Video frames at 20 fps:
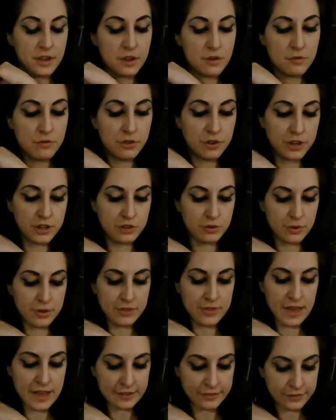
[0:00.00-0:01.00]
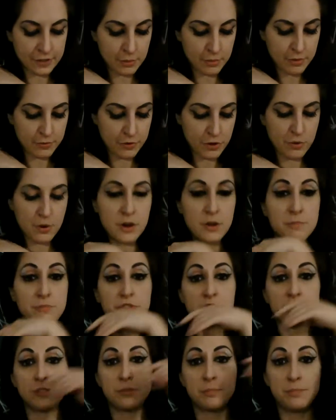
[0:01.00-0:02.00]
Really doing that. Some of you are
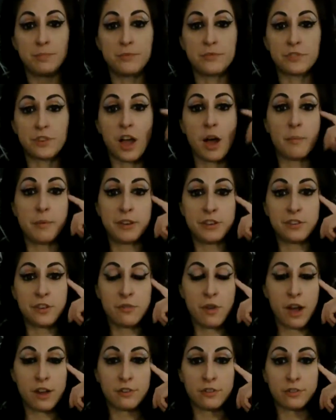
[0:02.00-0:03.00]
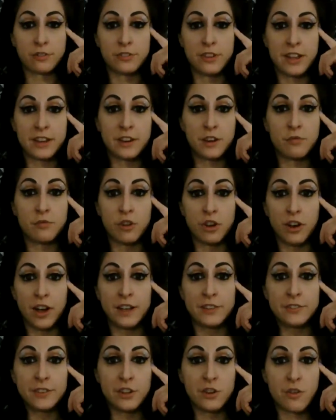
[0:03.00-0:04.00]
just coming to understand and
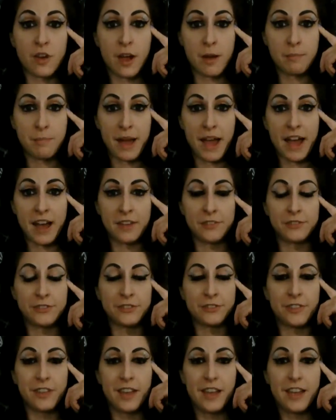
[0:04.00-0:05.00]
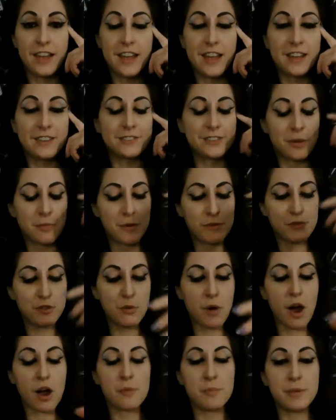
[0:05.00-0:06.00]
realize that you're empaths. Some of you
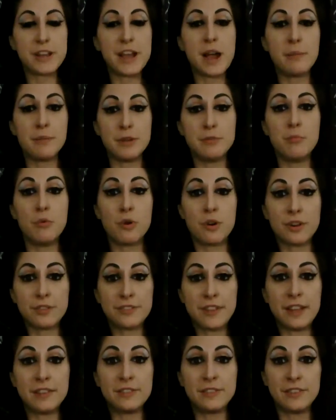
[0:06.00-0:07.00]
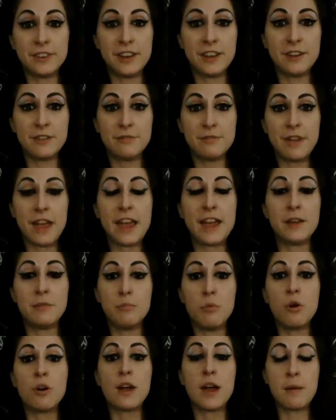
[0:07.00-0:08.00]
are becoming more sensitive and
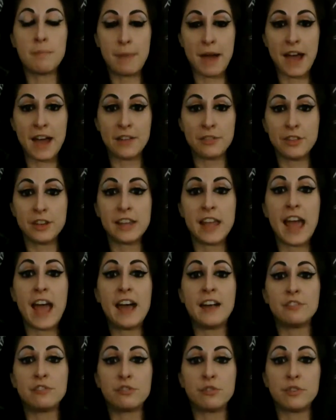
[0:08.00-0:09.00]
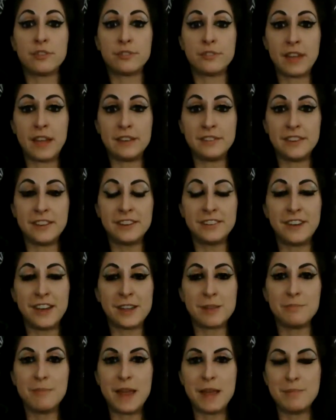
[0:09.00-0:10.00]
more empathic as you're ascending. Like
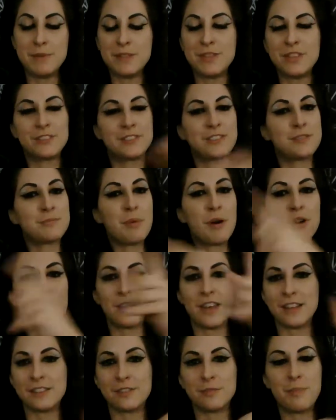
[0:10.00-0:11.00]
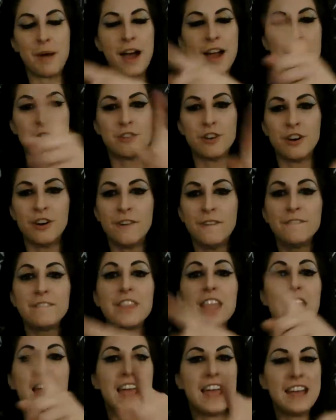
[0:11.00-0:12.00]
maybe this is part of that spiral.
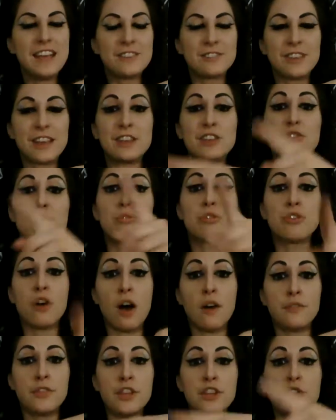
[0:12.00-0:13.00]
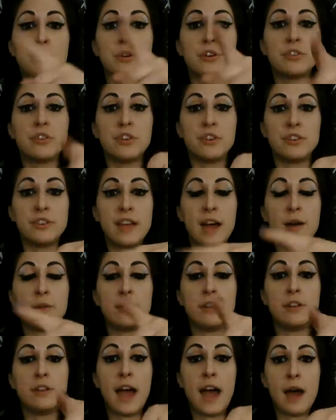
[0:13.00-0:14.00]
It's like you thought that you had learned how
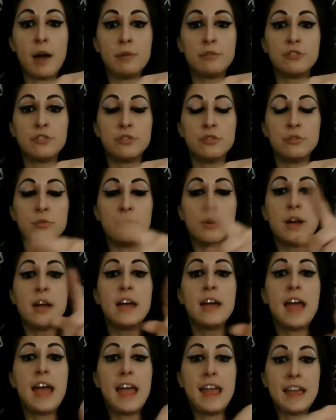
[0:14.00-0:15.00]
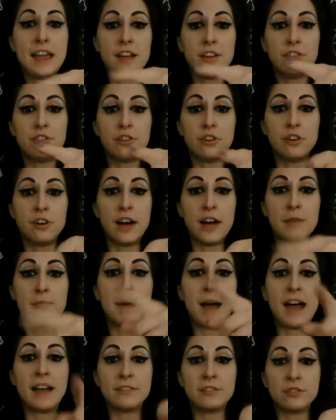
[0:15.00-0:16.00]
to handle and
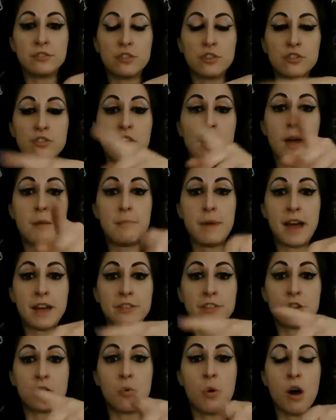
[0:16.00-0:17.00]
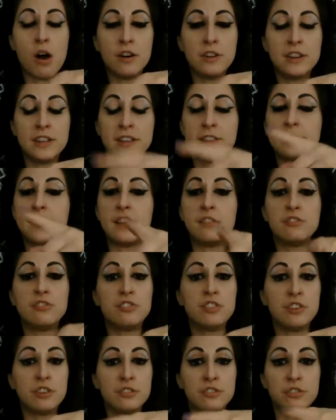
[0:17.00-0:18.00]
master your empathic qualities and
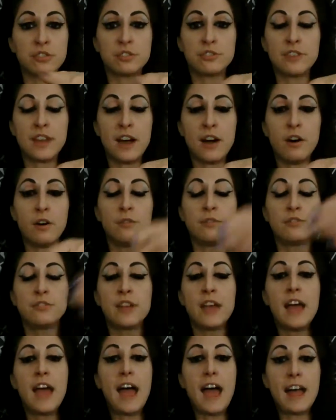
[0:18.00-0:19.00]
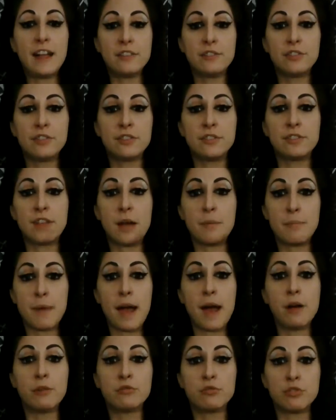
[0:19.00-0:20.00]
shield yourselves and to set
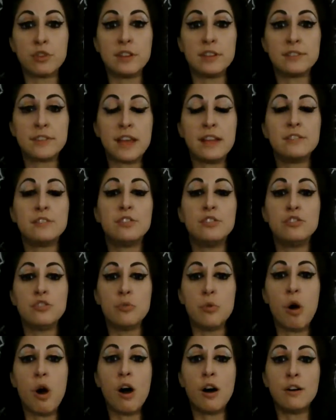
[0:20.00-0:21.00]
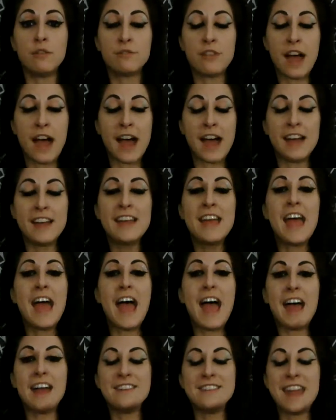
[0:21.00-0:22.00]
boundaries and to do all of that.
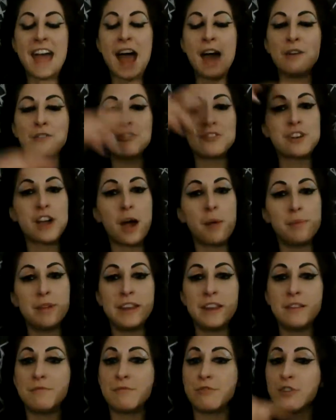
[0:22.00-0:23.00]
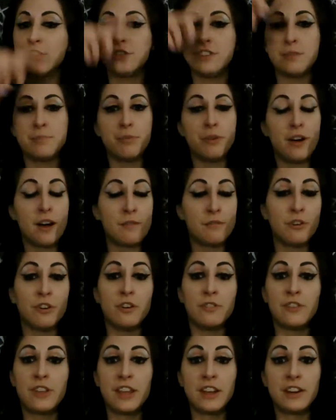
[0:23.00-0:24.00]
And now you're coming in for a deeper level
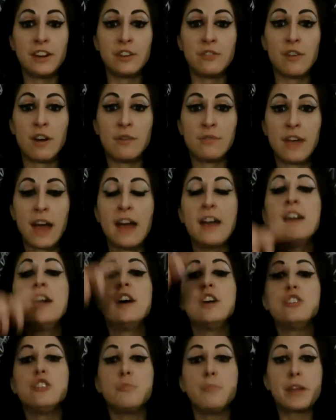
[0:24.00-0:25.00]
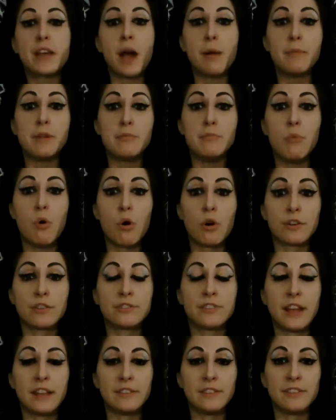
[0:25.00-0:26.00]
of healing around that. You're becoming more
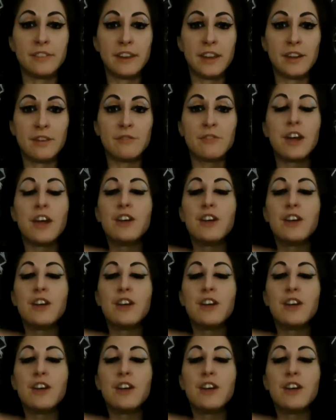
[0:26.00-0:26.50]
sensitive.